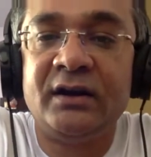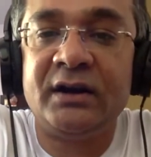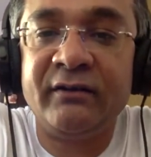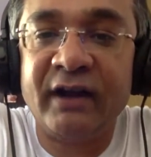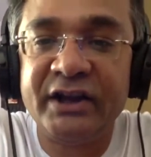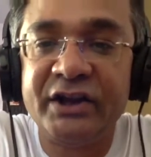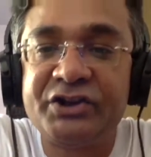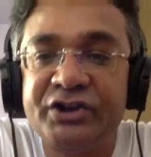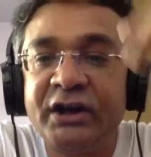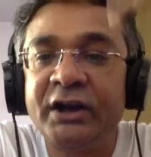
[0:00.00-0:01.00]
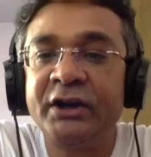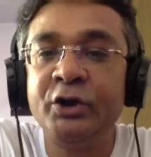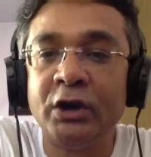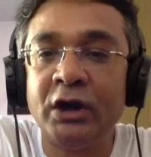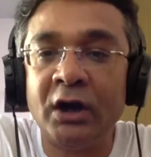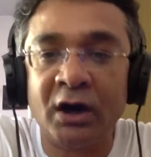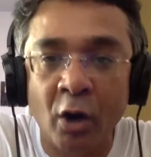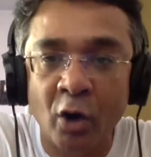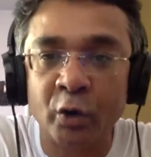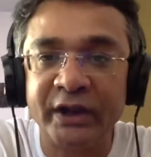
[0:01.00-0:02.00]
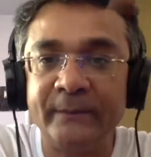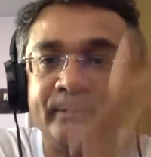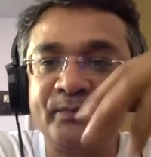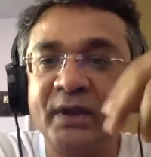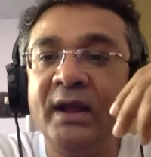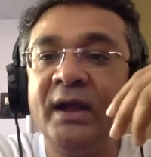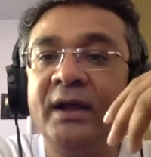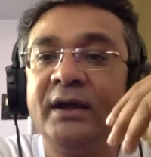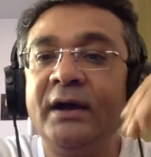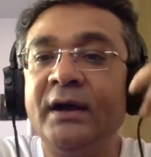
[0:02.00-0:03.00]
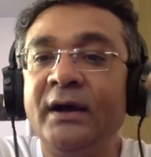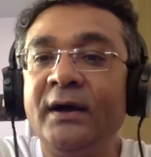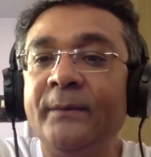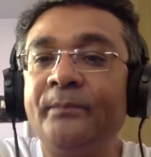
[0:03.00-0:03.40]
divination and augury, uh,